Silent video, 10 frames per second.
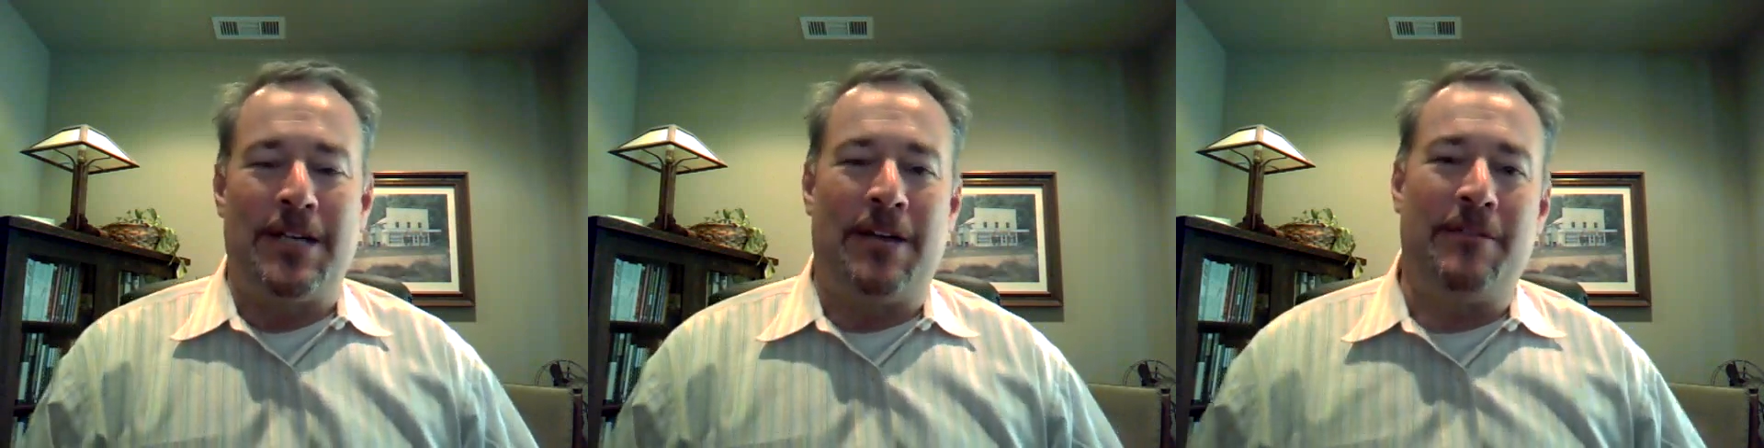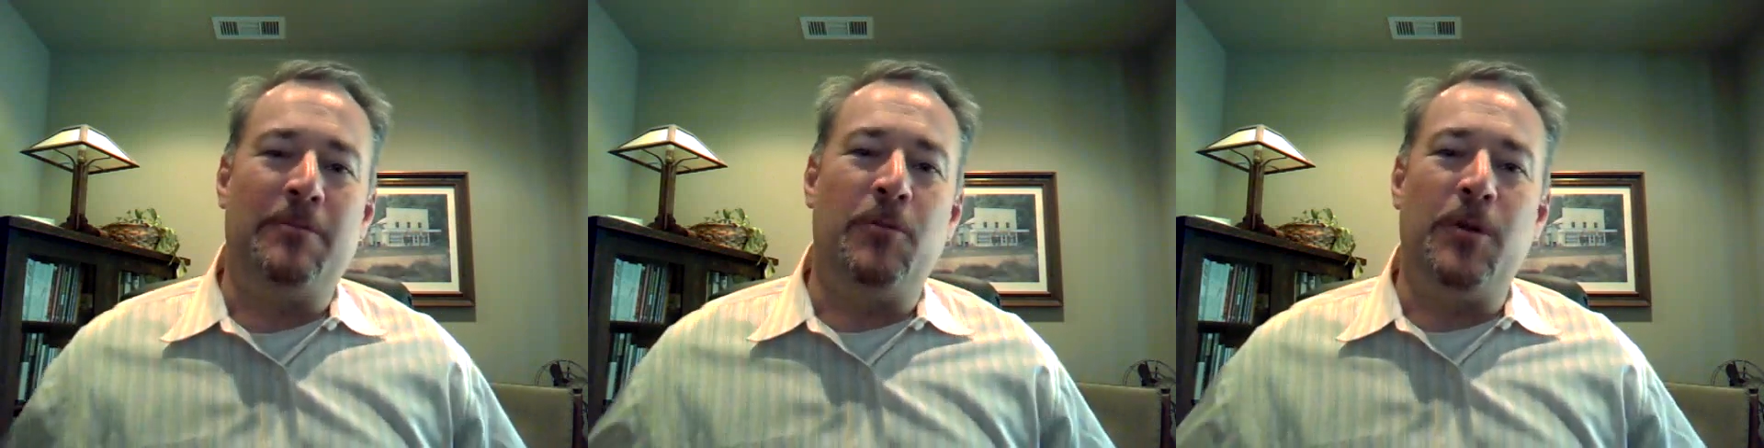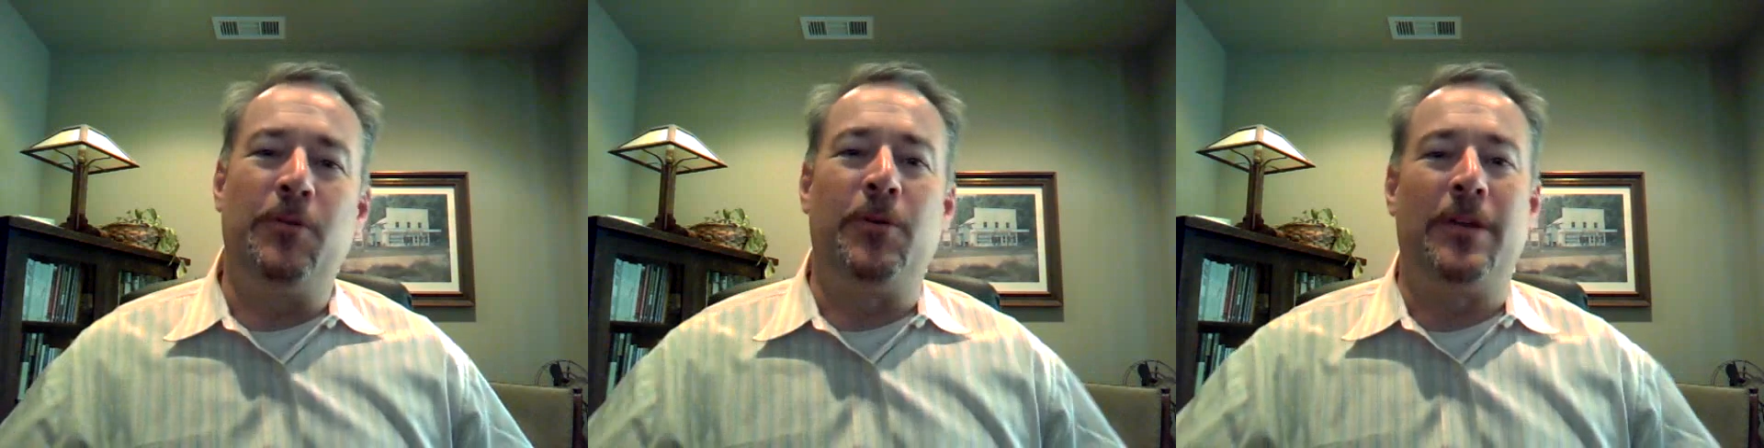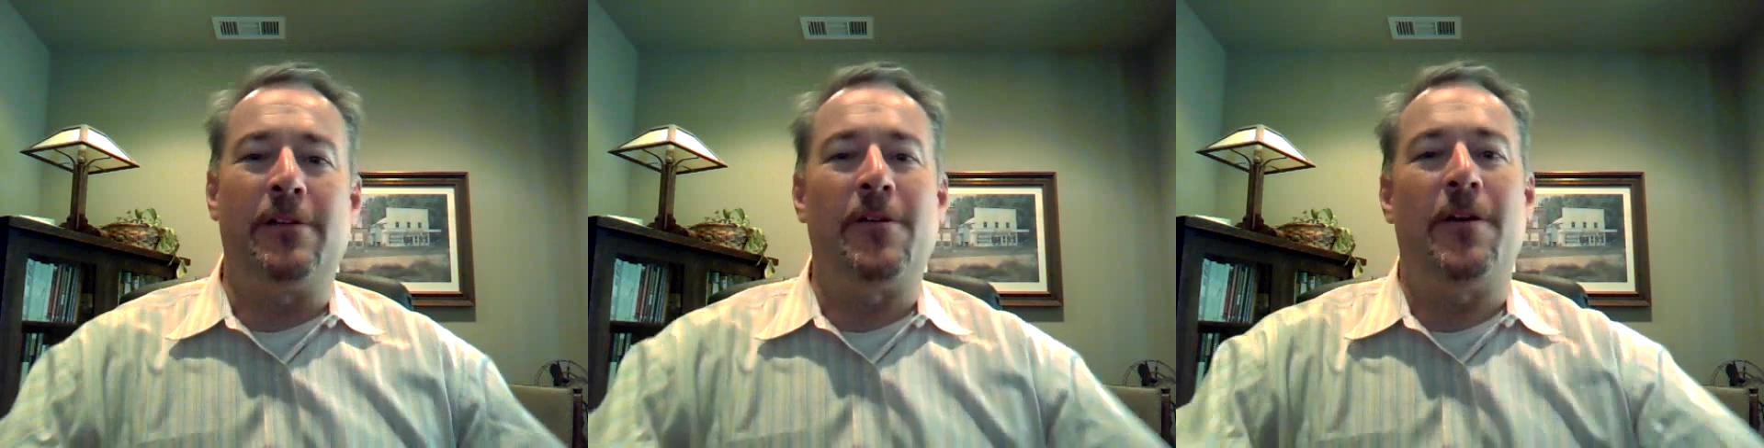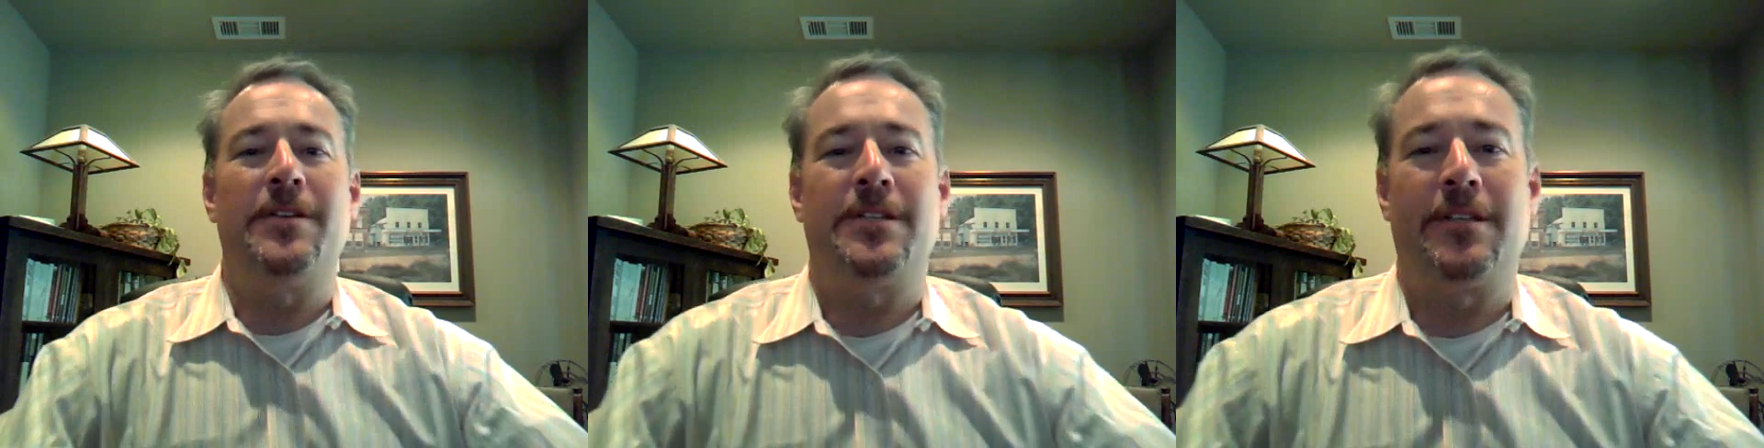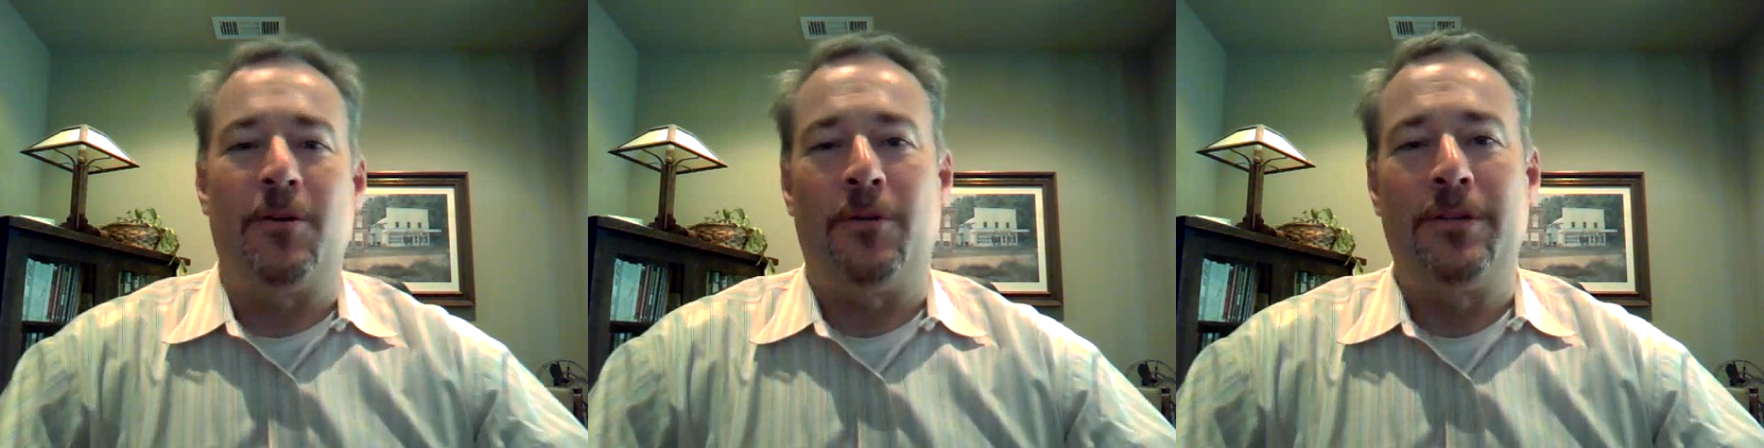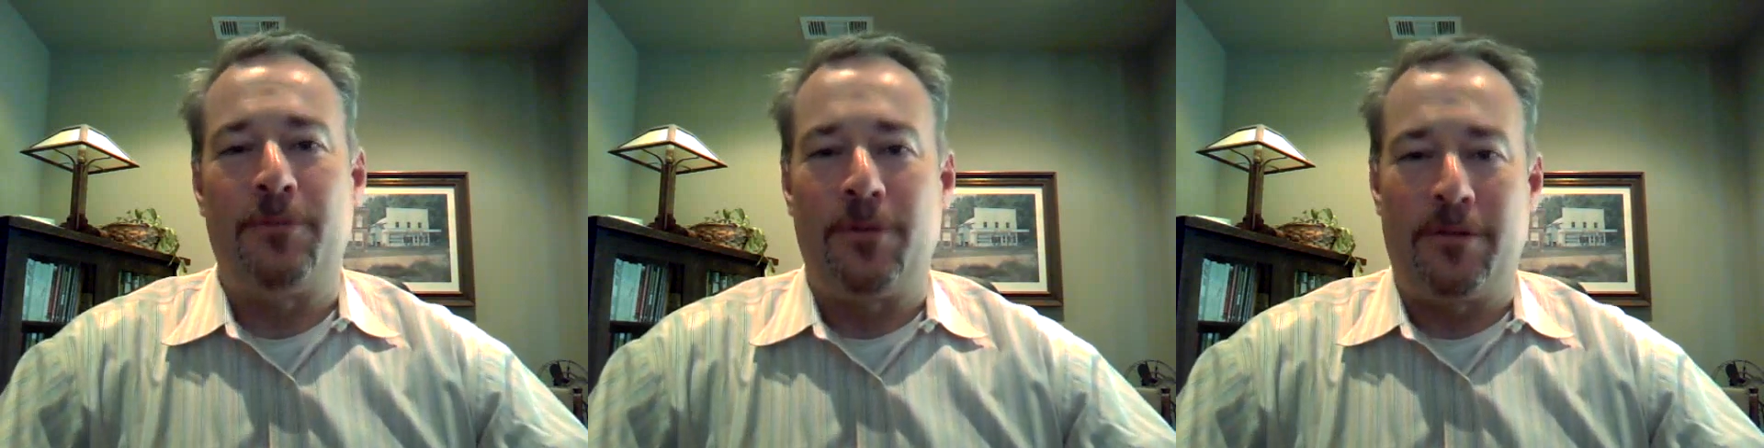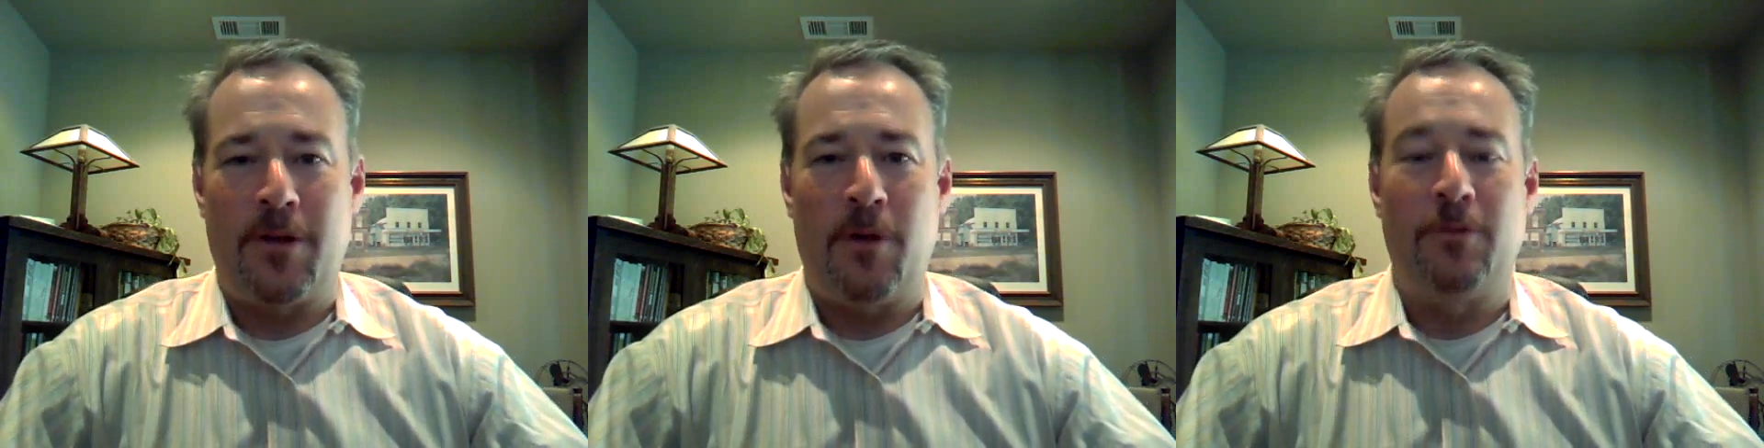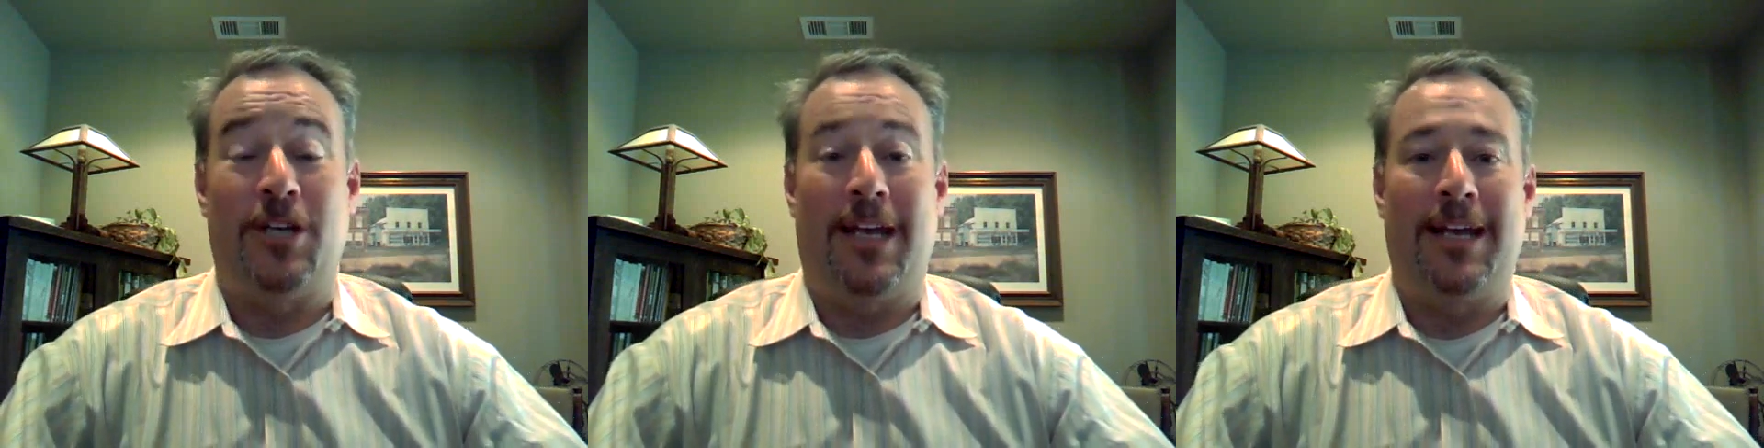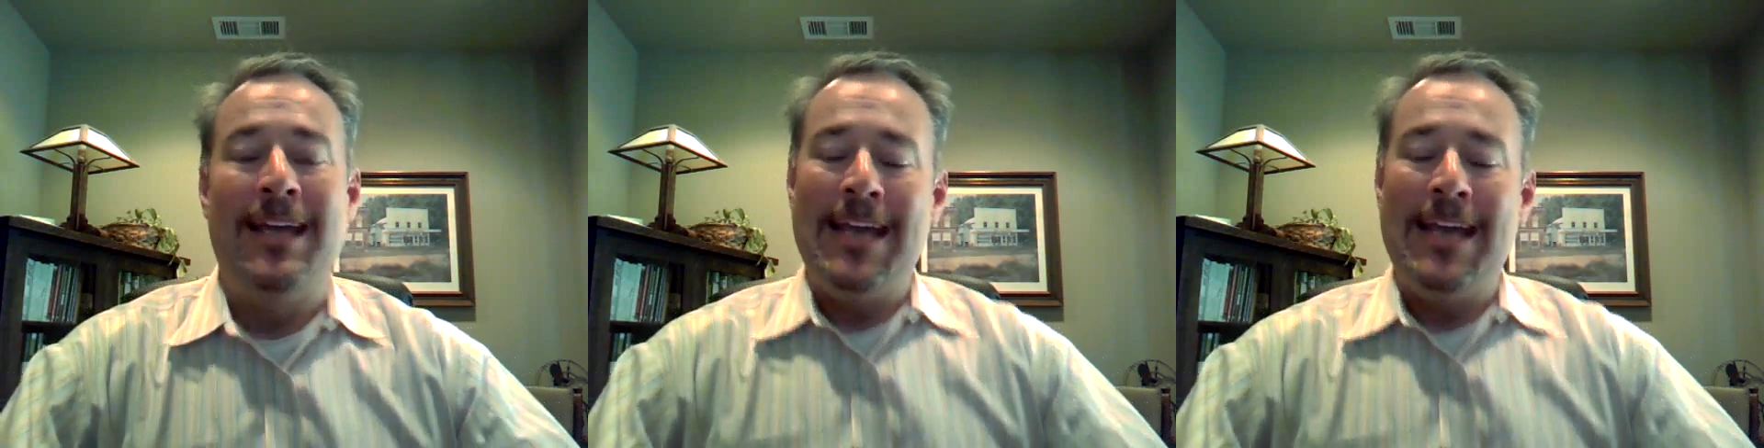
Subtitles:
Now, number 1 rule, and I'll call this the golden rule of coaching,